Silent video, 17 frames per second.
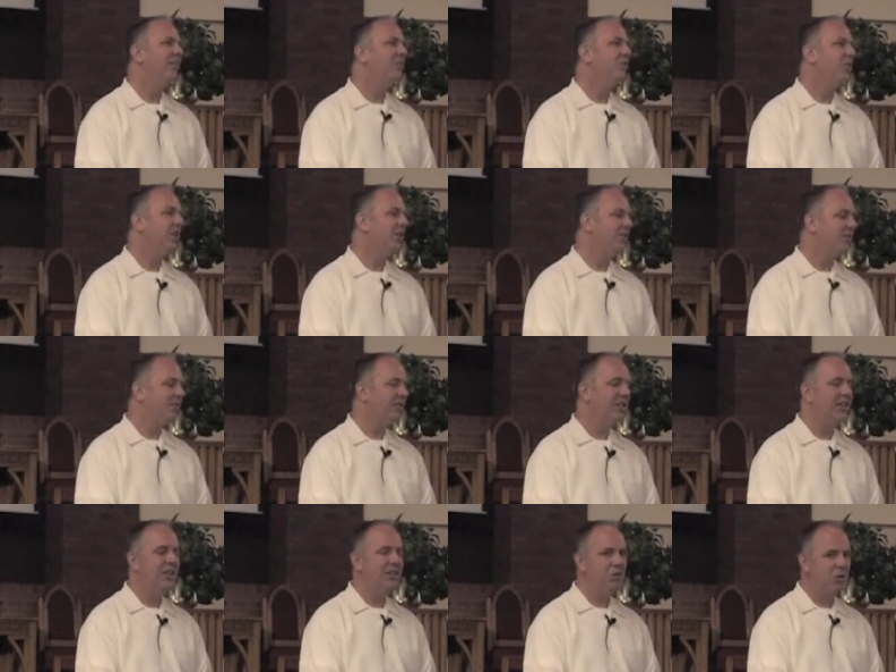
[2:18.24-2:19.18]
Jesus
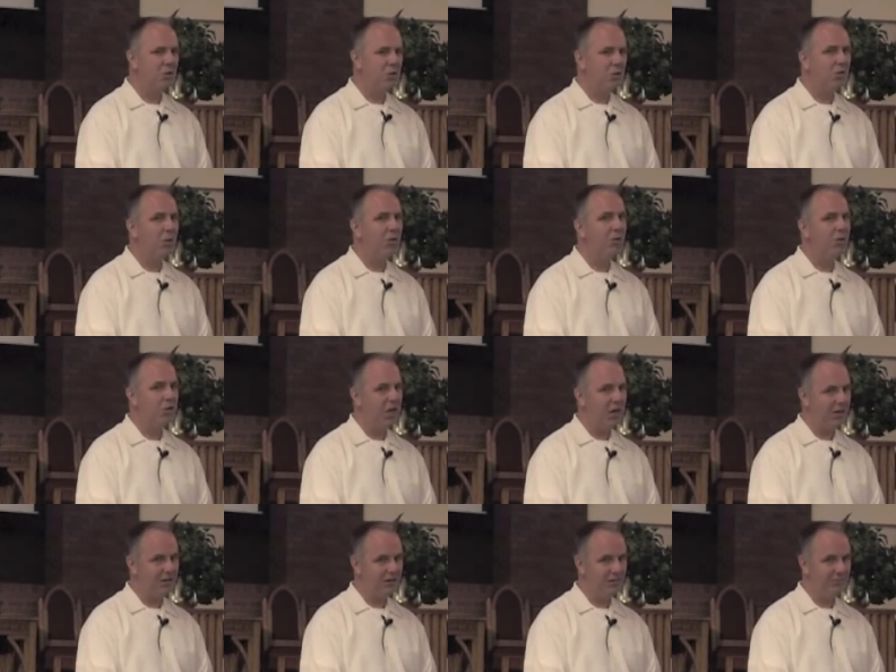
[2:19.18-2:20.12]
and his crew are
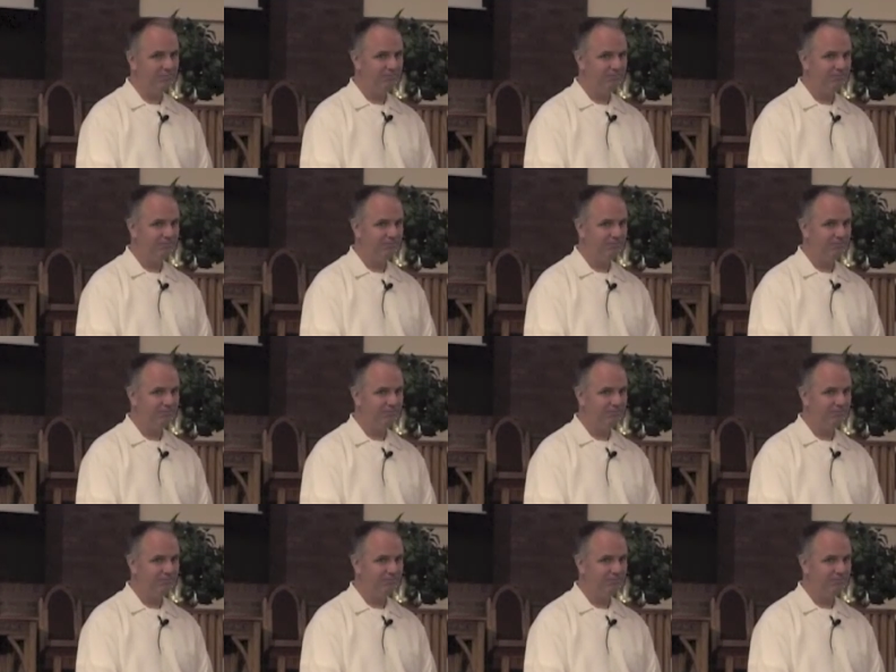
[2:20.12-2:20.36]
rejected.